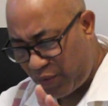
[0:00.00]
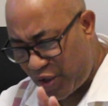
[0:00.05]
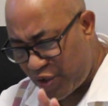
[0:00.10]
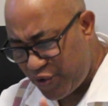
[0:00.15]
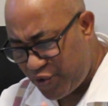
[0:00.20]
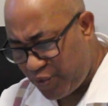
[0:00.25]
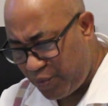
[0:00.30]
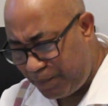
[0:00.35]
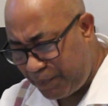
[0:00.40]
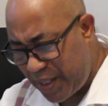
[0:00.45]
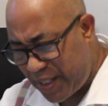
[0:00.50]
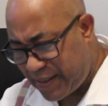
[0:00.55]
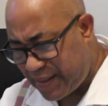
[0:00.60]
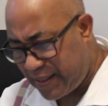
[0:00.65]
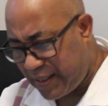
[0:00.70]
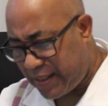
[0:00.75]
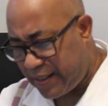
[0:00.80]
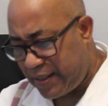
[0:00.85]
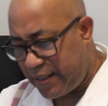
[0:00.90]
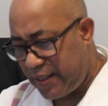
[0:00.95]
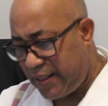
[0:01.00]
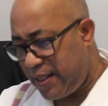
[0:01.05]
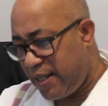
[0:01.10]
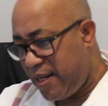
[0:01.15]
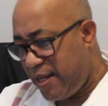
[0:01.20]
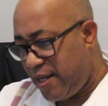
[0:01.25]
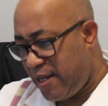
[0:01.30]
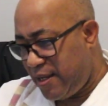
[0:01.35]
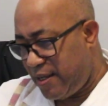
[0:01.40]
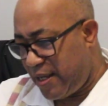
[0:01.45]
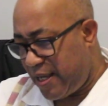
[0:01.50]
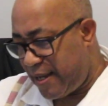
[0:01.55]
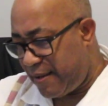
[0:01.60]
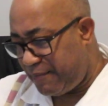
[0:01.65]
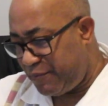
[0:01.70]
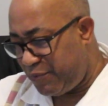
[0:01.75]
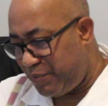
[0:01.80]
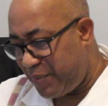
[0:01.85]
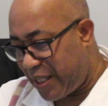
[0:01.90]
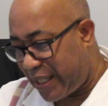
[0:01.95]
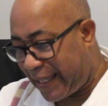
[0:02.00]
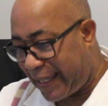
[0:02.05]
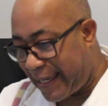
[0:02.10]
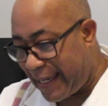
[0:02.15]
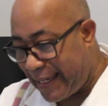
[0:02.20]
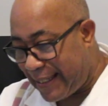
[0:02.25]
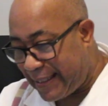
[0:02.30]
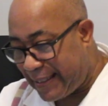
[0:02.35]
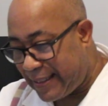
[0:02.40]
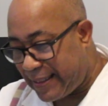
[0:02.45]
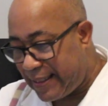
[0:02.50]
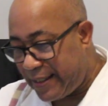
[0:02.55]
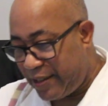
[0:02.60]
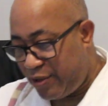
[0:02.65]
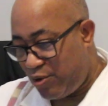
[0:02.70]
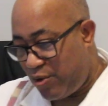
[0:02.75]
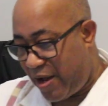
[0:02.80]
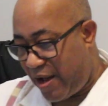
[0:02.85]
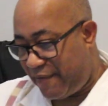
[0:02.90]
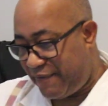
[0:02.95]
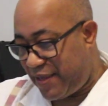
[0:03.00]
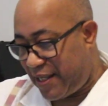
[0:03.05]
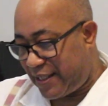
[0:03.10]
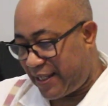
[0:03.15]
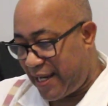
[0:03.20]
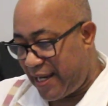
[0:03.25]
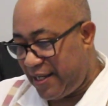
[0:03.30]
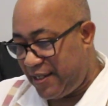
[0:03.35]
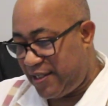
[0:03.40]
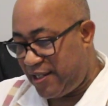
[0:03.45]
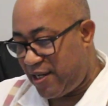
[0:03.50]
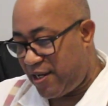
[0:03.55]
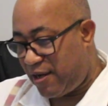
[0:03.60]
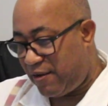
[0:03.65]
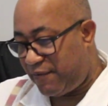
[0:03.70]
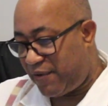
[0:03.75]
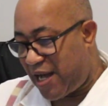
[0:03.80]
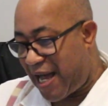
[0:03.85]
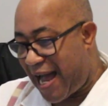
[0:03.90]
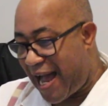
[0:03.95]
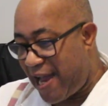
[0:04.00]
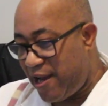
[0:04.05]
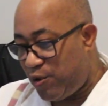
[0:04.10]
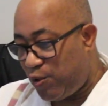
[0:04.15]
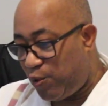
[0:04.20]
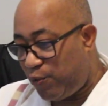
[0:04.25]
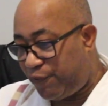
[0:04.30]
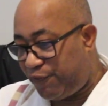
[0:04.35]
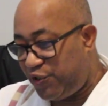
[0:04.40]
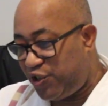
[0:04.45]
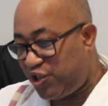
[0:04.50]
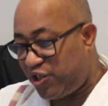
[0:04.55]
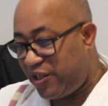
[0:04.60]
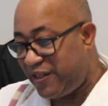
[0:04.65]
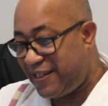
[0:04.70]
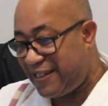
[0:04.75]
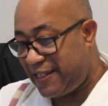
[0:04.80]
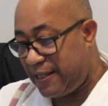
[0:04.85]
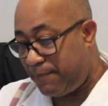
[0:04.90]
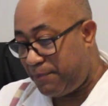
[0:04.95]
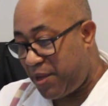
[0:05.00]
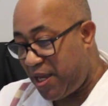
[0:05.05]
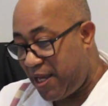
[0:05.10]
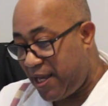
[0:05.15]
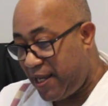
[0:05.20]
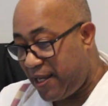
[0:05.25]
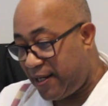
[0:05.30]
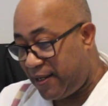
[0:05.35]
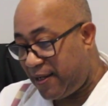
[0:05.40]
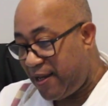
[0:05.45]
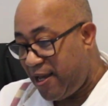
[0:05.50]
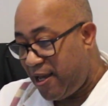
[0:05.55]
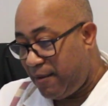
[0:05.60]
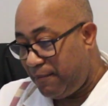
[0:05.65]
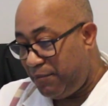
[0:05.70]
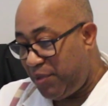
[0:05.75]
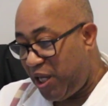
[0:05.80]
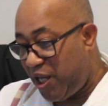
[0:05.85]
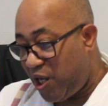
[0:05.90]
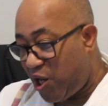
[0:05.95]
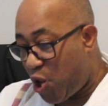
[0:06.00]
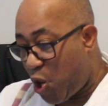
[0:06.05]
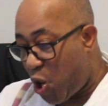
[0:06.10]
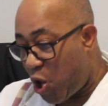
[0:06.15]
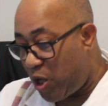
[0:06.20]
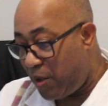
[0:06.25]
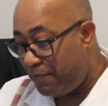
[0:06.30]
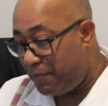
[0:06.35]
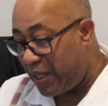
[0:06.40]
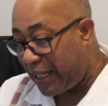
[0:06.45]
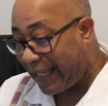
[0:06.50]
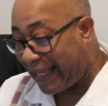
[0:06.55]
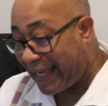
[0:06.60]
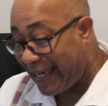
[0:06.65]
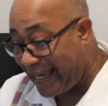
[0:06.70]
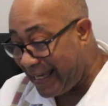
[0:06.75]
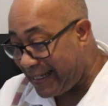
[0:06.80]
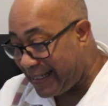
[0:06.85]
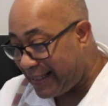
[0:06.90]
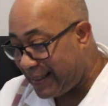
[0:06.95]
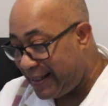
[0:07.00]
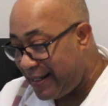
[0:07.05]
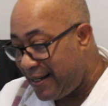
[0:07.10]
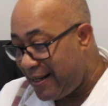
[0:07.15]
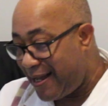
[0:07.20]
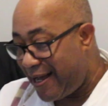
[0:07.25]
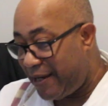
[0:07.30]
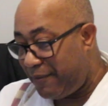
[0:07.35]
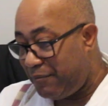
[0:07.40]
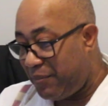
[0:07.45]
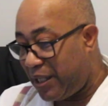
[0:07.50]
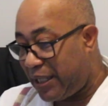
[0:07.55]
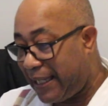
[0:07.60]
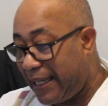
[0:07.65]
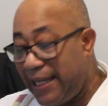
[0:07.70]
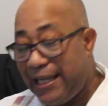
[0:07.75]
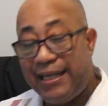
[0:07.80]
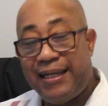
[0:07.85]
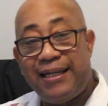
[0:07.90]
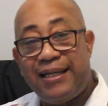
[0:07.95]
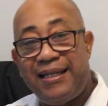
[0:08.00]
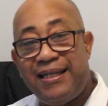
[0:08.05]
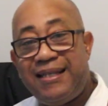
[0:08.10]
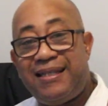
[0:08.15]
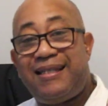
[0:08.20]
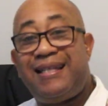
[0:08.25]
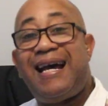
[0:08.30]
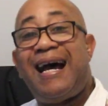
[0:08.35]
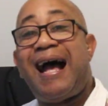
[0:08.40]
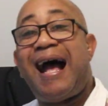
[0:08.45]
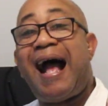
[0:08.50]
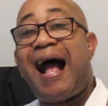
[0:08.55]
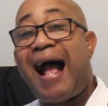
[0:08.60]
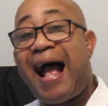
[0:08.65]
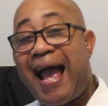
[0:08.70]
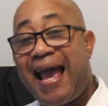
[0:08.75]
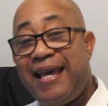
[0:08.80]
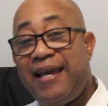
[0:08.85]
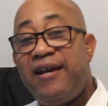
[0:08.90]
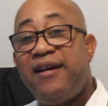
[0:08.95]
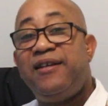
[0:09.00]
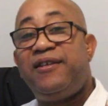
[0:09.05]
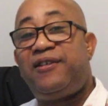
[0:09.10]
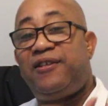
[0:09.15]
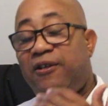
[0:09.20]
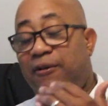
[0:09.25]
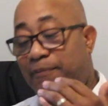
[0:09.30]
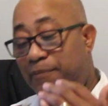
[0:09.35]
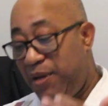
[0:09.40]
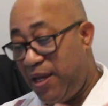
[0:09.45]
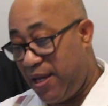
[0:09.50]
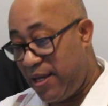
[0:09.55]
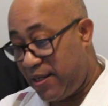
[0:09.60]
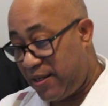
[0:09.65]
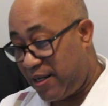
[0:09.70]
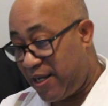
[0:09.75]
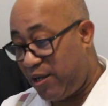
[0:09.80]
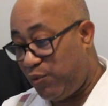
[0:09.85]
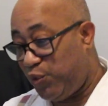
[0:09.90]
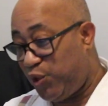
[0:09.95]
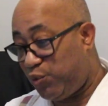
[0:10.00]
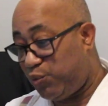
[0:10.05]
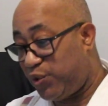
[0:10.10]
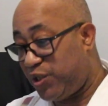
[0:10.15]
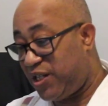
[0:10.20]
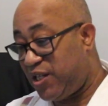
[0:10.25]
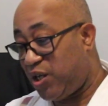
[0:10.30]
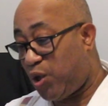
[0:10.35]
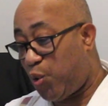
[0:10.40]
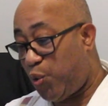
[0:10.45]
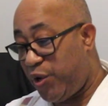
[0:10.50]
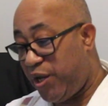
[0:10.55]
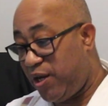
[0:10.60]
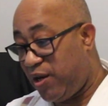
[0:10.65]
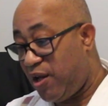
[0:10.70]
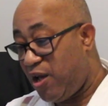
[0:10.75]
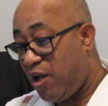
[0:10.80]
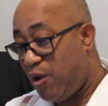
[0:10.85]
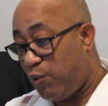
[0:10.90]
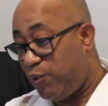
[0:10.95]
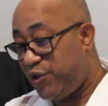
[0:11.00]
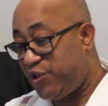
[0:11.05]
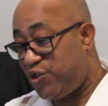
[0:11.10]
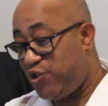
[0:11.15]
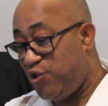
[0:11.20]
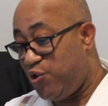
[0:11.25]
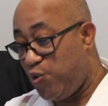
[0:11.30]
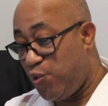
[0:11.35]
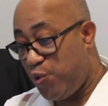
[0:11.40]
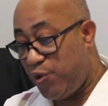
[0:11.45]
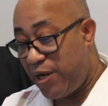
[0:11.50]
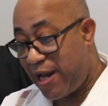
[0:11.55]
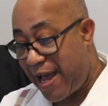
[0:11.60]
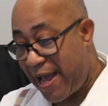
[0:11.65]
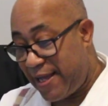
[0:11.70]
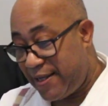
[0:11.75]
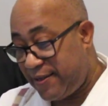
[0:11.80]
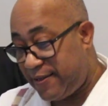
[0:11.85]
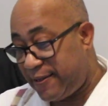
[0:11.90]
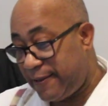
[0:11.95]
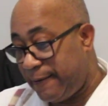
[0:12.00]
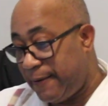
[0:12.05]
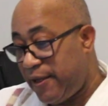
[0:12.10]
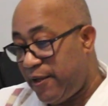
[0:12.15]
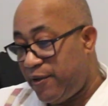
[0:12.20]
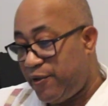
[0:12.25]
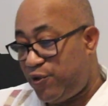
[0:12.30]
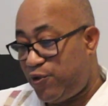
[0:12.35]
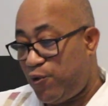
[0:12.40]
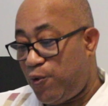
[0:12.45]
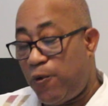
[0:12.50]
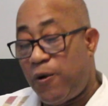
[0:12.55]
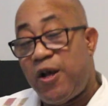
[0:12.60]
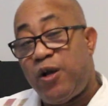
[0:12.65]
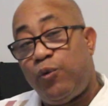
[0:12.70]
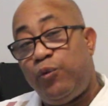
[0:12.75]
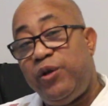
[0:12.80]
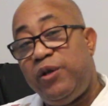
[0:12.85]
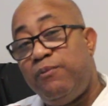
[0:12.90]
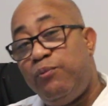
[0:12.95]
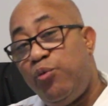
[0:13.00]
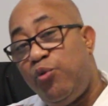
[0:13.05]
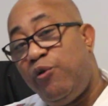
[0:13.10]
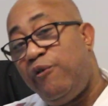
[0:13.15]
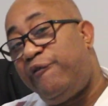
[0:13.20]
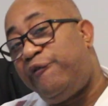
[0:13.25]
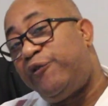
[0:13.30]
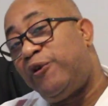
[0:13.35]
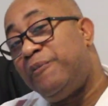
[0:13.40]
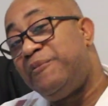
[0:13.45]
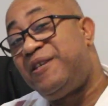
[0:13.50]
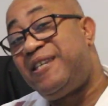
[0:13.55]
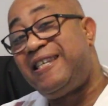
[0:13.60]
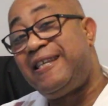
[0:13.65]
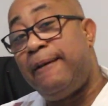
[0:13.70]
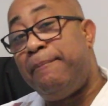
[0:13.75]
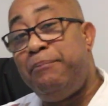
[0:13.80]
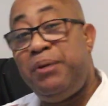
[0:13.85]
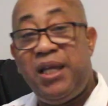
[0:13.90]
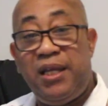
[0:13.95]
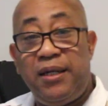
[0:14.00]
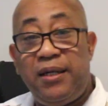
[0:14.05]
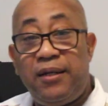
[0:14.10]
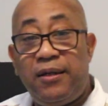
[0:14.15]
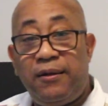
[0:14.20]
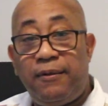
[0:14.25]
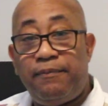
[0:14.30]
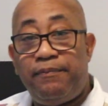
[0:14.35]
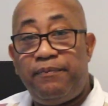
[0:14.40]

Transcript: So basically, Makeda, you have that idea of a high official Sabaean being called Makeda, and Makeda is the high Sabaean, and which was the queen was known as. So we move from Sabine